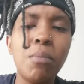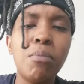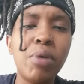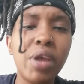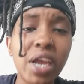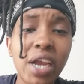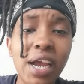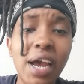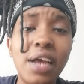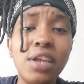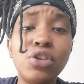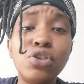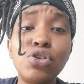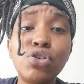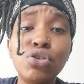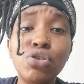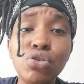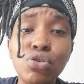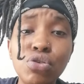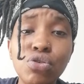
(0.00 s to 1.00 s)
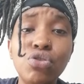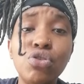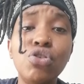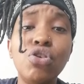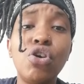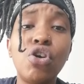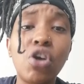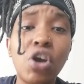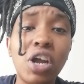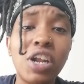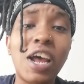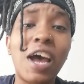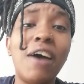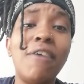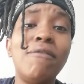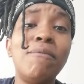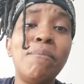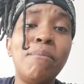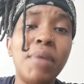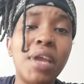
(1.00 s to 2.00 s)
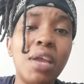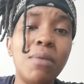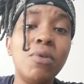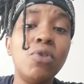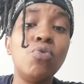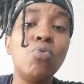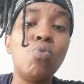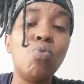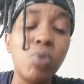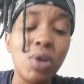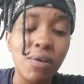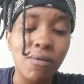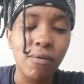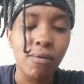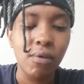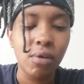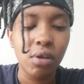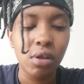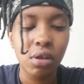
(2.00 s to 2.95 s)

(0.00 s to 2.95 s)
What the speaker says: Pick and choose who you're gonna have babies with,